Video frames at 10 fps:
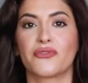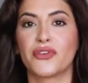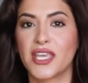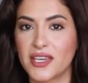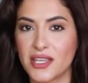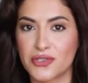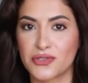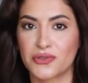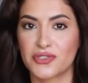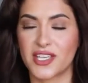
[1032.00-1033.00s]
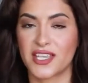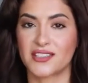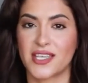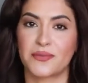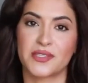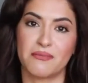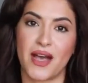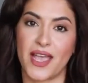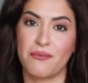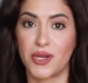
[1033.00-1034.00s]
of heating tools except
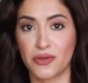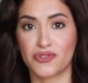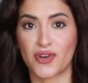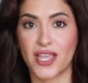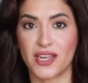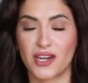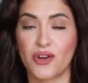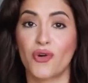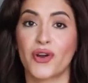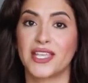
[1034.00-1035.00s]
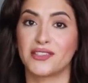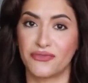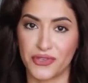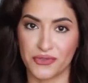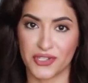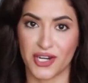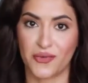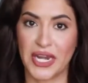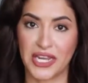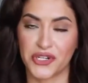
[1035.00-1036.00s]
my blow dryer or a
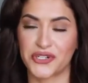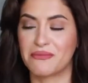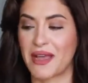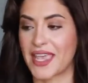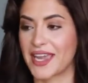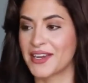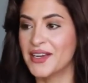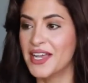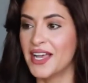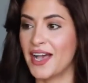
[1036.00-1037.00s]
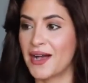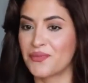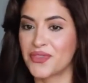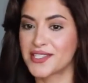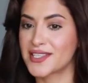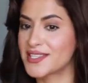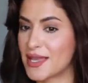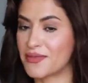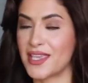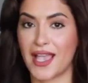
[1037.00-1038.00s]
diffuser when I curl my hair. This is
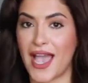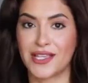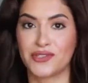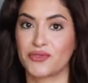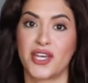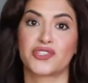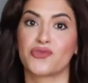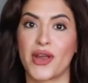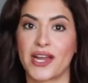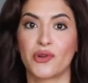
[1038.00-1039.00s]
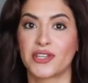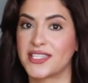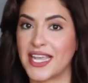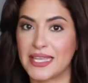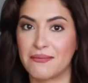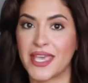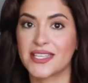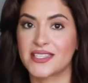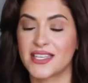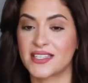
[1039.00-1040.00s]
something I do not wear on a daily
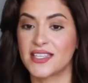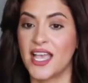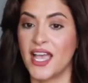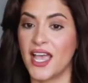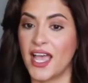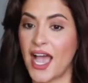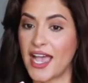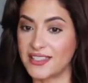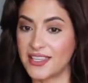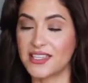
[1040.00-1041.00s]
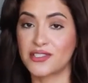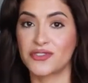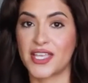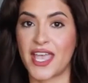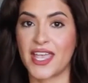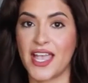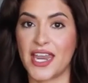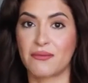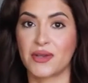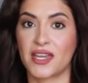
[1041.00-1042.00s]
basis. I did it today
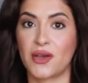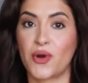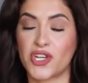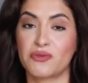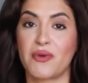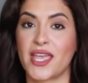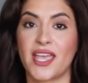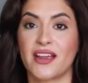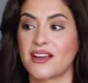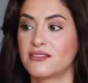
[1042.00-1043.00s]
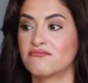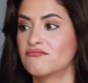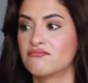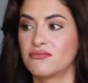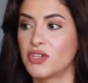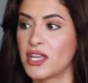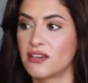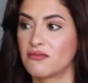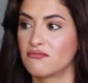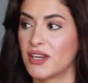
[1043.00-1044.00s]
and I'm gonna wash my hair
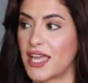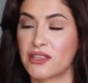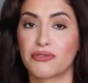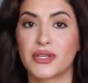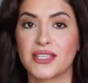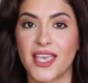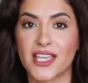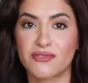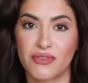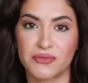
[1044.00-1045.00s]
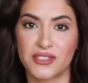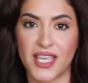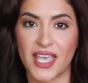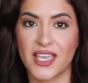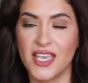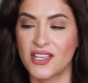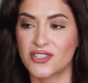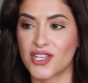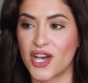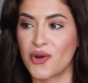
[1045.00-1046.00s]
in like 3 days from today.
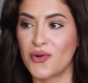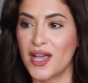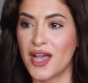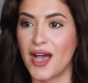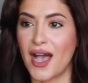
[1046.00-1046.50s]
So